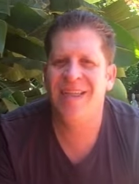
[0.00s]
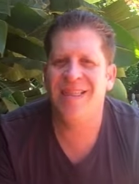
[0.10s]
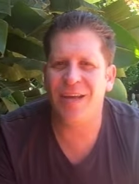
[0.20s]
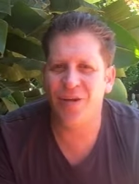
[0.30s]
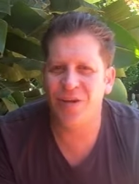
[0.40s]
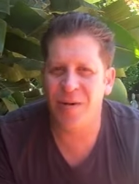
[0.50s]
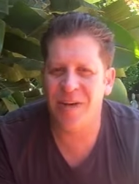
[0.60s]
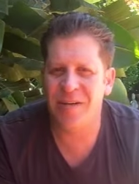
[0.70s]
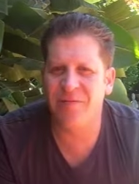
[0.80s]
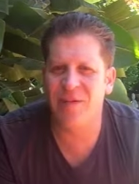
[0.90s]
Thank you so
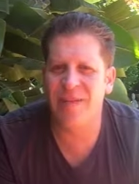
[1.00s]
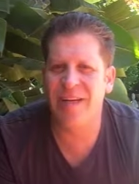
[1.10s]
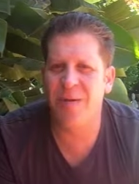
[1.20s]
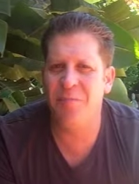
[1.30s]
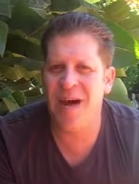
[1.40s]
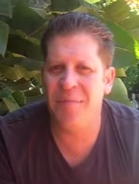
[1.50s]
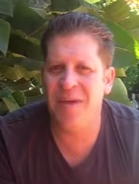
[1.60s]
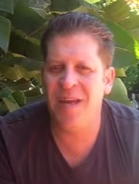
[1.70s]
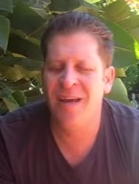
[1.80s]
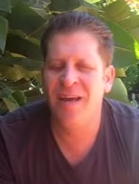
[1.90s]
much for sticking by
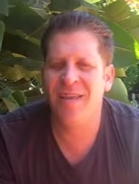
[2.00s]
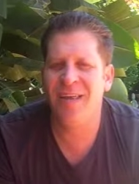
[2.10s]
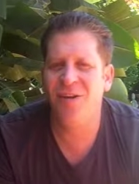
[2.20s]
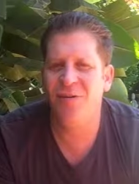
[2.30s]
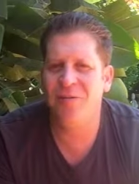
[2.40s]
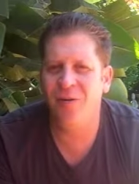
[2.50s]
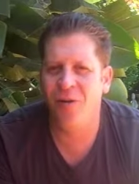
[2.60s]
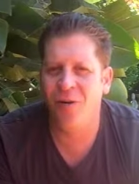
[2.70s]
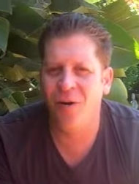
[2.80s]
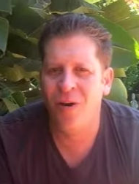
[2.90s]
me. Thank you
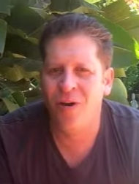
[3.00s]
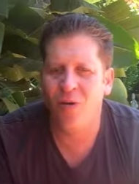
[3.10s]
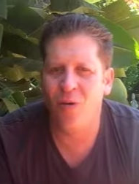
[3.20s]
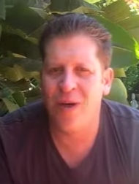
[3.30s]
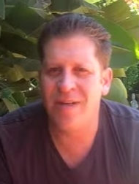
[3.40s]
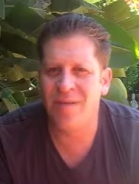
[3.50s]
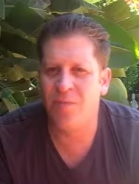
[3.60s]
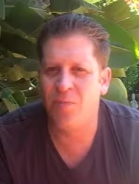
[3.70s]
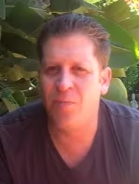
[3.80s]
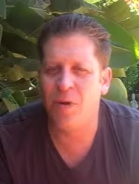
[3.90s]
for always
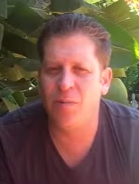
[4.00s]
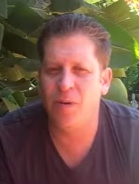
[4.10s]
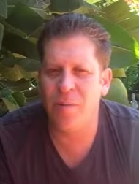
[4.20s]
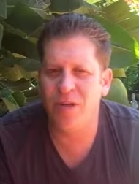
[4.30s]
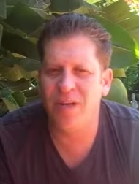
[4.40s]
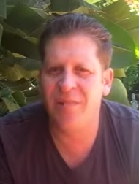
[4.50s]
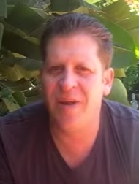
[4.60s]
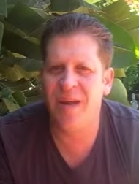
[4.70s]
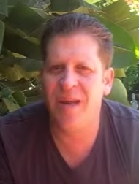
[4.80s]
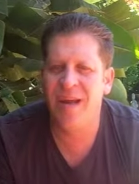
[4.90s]
pr promoting
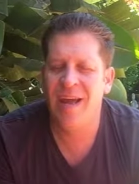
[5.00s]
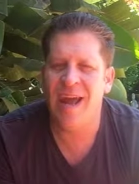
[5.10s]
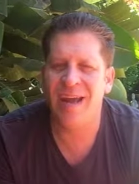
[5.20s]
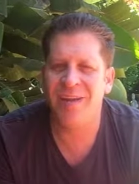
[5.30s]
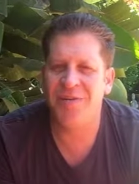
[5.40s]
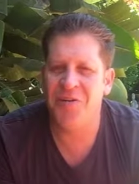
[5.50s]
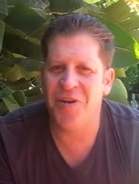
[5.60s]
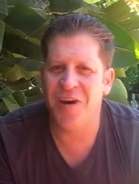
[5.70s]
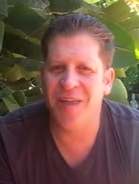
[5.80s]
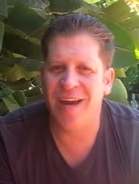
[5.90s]
me, and you
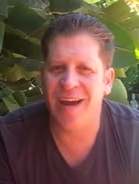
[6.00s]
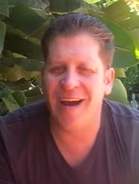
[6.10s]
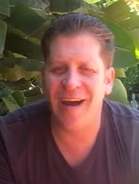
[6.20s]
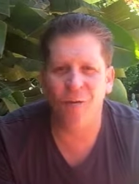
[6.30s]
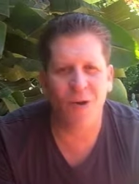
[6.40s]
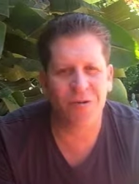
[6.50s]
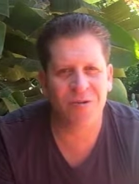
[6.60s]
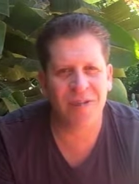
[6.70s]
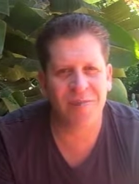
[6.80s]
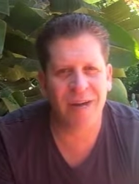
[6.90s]
know that I always
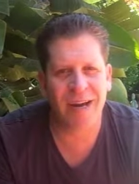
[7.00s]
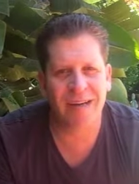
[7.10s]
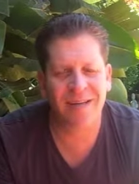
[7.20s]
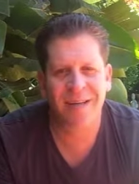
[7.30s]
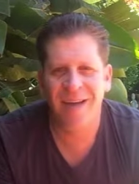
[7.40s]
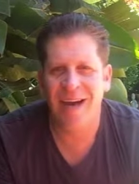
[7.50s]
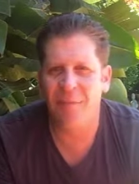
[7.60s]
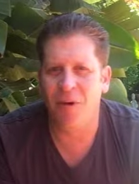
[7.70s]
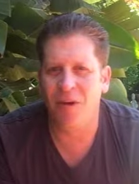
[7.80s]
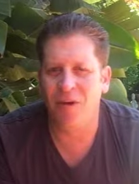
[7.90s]
reciprocate.
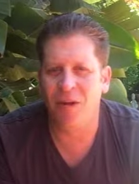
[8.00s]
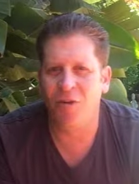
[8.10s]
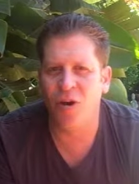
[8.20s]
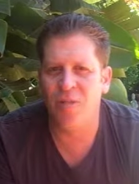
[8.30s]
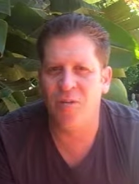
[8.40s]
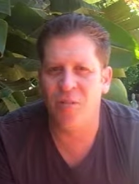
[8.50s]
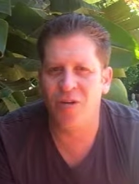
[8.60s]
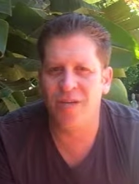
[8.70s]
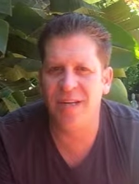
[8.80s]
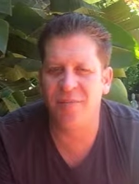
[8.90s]
I'm on the top of
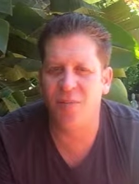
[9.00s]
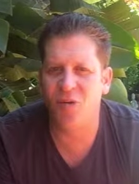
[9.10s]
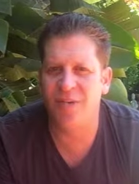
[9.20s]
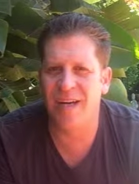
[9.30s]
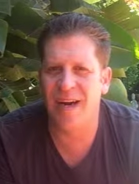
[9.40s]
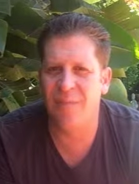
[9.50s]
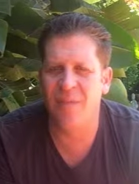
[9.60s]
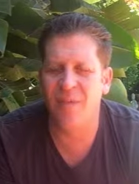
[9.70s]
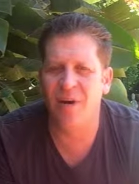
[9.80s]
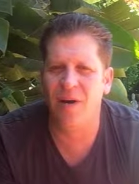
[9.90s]
most leaderboards that I'm
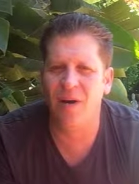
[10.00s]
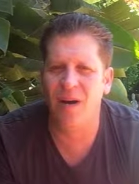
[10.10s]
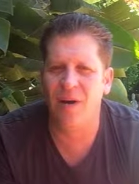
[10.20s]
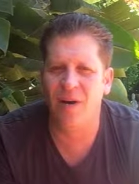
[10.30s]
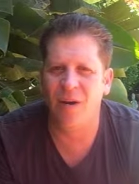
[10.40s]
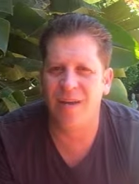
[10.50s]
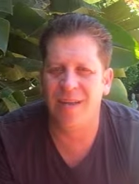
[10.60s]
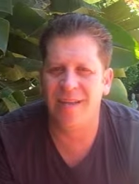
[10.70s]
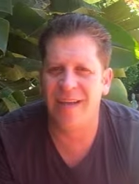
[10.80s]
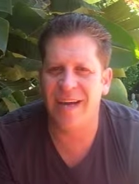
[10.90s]
on
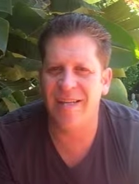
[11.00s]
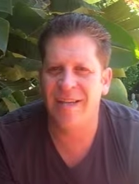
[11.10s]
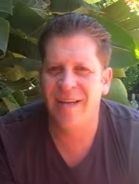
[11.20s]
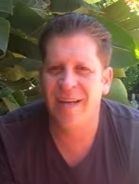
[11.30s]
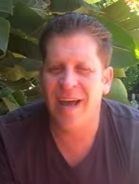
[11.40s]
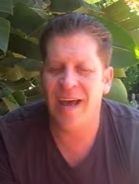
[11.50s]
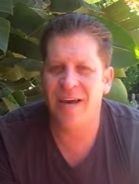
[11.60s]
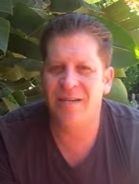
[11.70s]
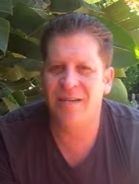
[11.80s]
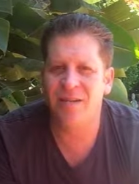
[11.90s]
these days and
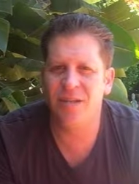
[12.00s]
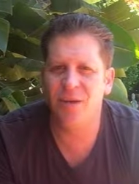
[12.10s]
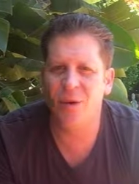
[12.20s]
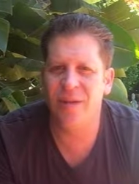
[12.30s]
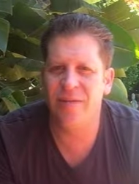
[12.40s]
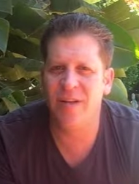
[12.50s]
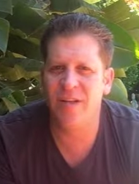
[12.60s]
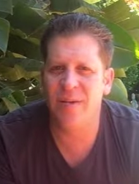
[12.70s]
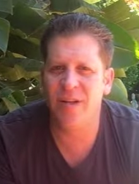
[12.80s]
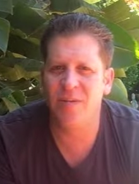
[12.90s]
it's just a wonderful experience